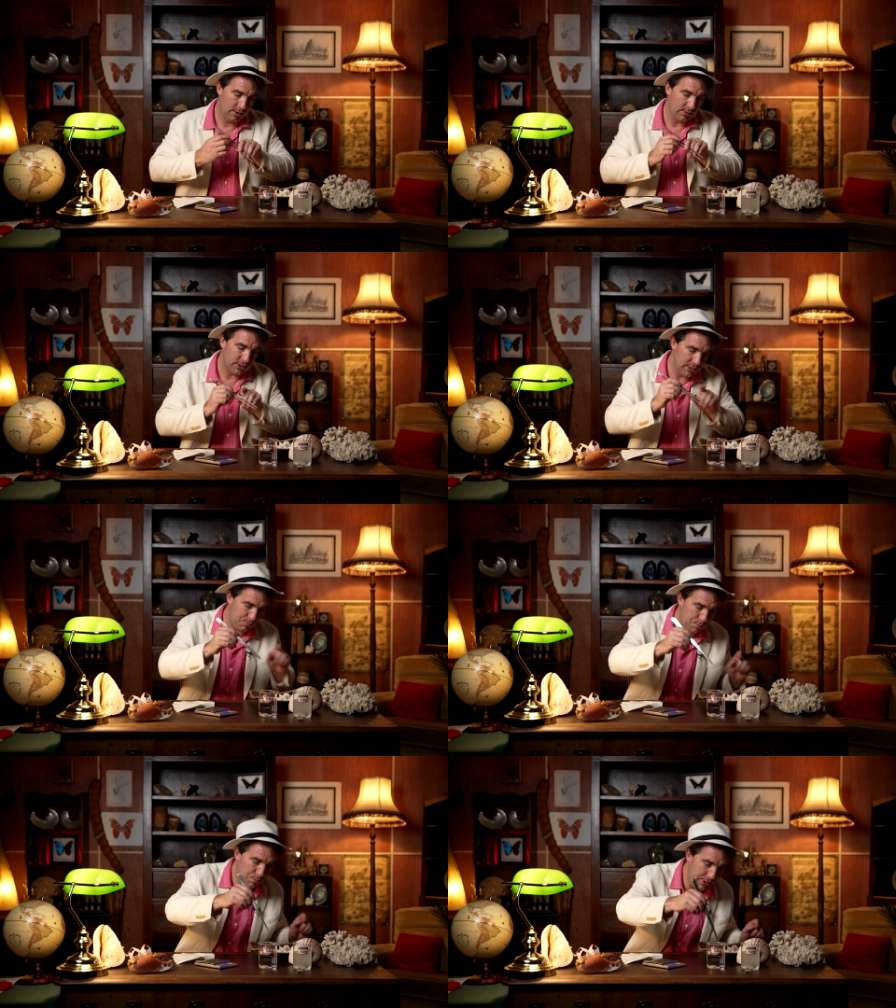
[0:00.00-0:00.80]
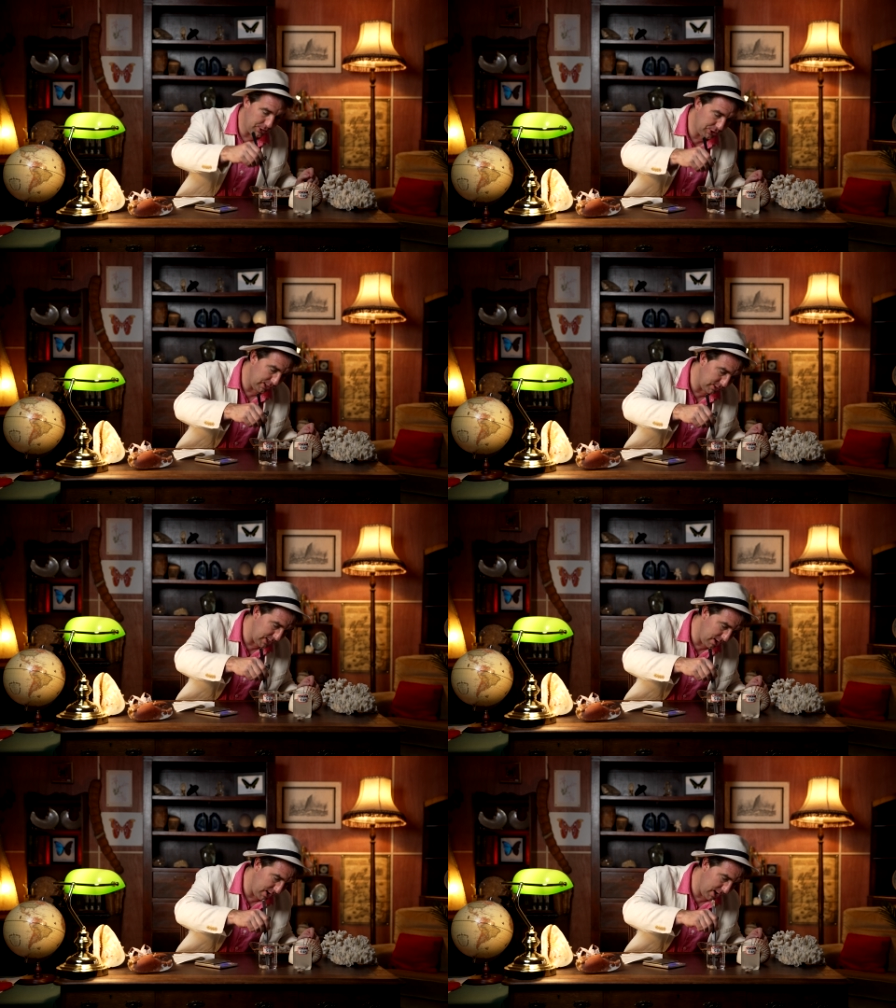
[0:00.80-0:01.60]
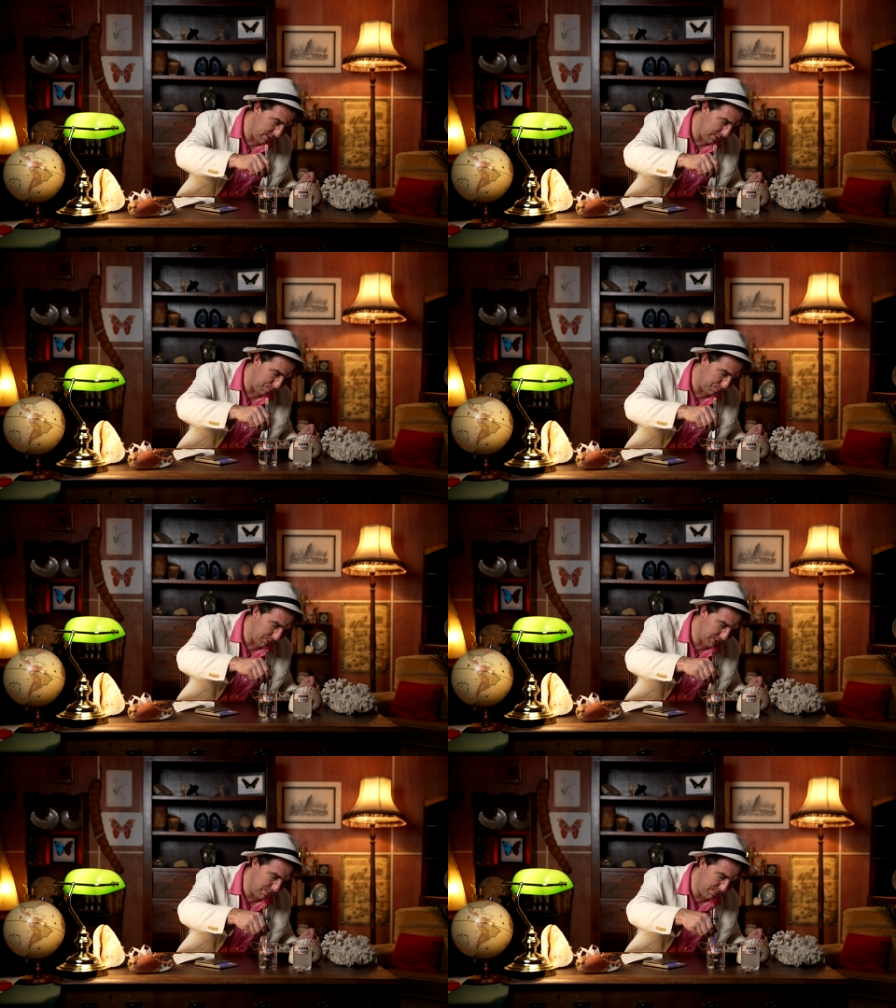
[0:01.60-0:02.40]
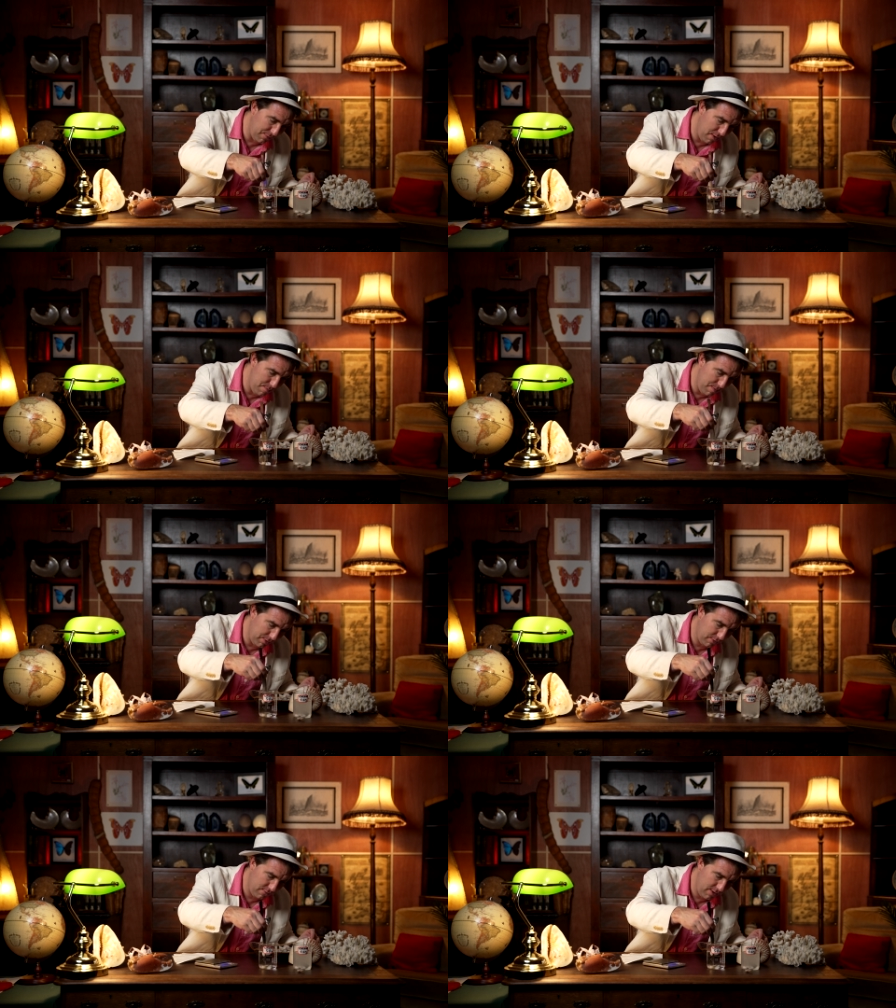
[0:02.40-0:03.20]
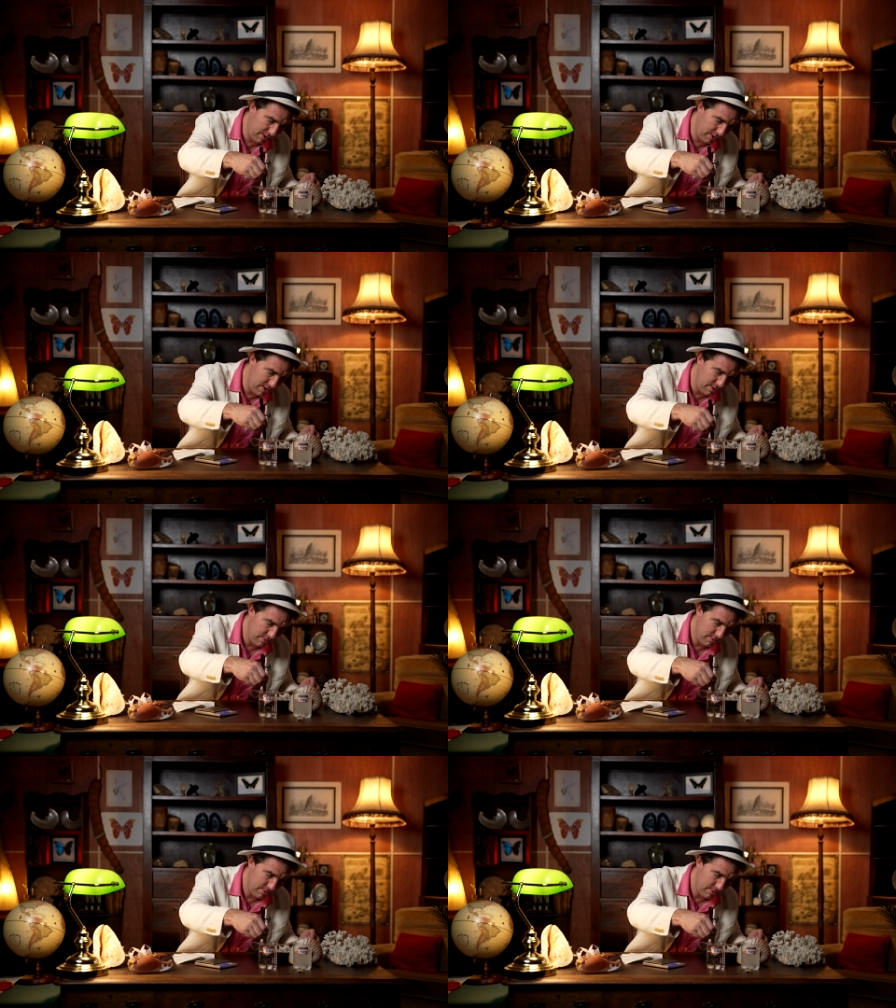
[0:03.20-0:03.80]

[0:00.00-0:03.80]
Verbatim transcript: It was this big shell down here at the bottom, if I remember correctly.